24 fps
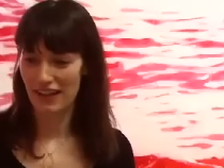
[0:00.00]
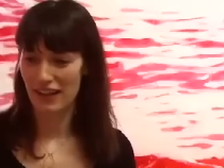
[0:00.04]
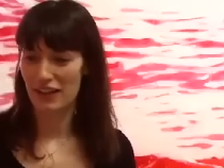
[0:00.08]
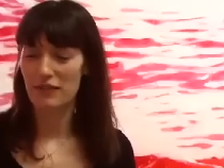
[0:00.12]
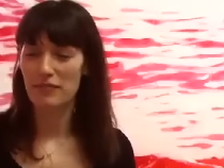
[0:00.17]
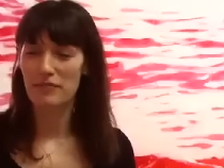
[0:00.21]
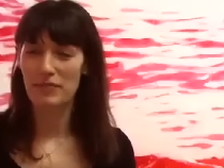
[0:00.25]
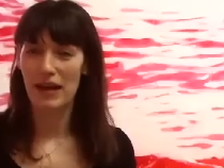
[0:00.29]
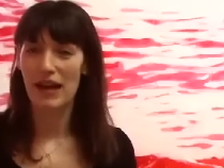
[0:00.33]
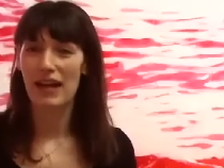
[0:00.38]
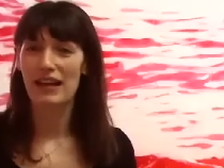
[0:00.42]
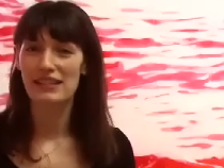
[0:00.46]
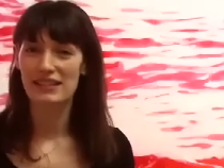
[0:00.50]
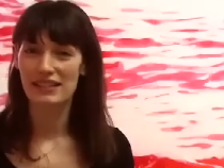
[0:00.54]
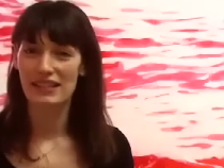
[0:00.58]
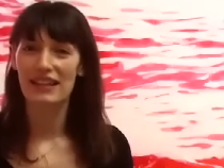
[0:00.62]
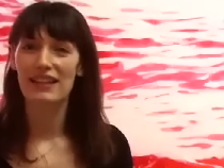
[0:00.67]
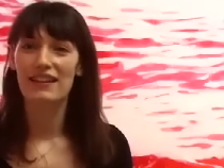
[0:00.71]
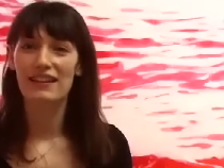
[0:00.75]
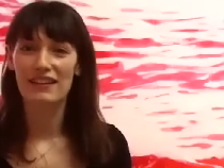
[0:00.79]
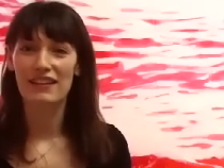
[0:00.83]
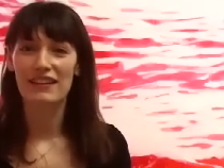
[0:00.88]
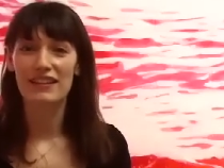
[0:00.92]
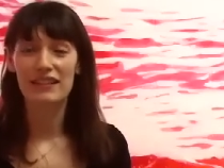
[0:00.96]
kind of pass
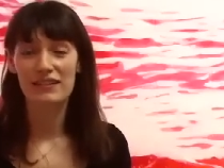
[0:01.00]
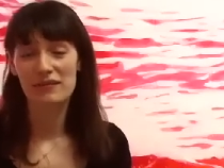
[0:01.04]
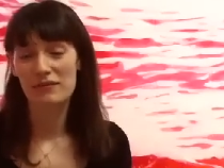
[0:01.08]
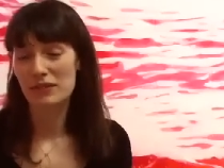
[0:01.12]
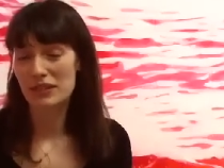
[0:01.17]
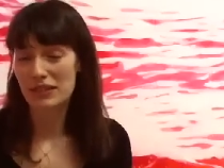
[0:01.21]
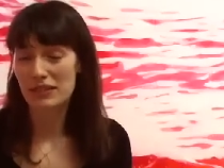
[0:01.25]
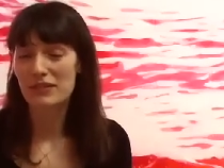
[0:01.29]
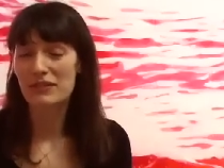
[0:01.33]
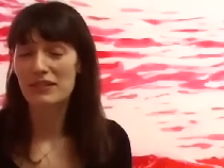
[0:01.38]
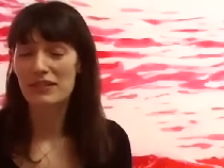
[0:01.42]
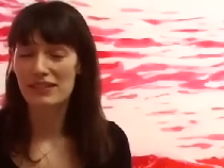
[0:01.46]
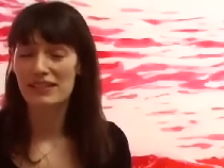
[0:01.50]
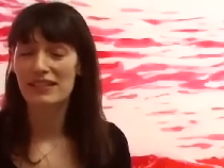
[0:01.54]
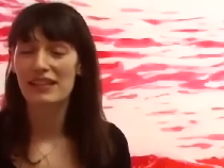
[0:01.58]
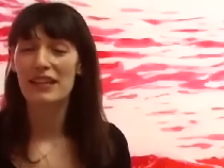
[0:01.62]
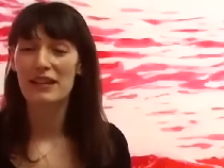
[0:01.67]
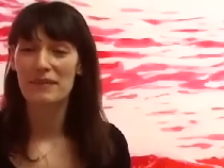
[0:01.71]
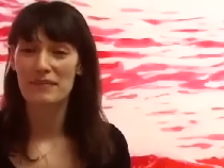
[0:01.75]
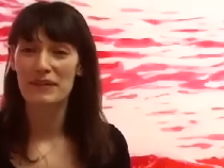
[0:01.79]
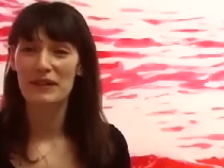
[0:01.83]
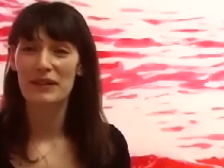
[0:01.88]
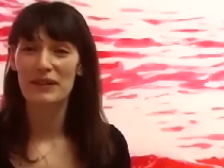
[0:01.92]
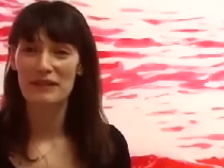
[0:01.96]
that on, and we do the
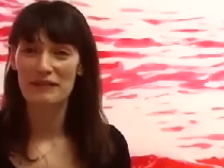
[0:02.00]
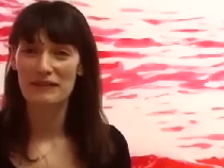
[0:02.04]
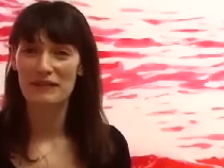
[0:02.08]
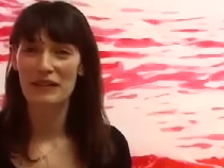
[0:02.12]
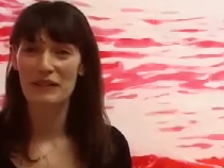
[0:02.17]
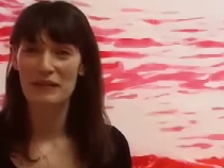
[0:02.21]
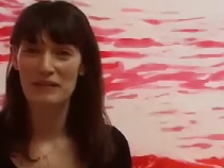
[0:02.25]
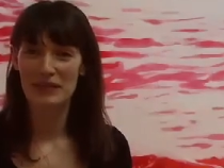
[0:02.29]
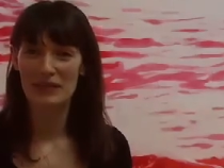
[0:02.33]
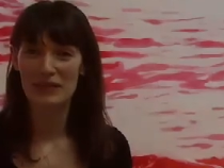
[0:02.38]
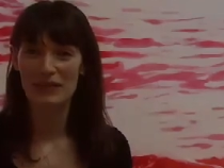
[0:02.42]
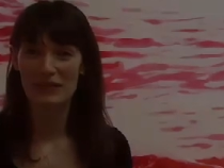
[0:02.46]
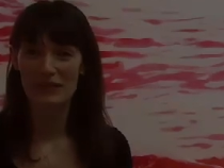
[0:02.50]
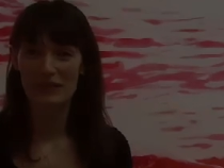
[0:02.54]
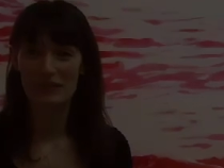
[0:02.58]
same in our families.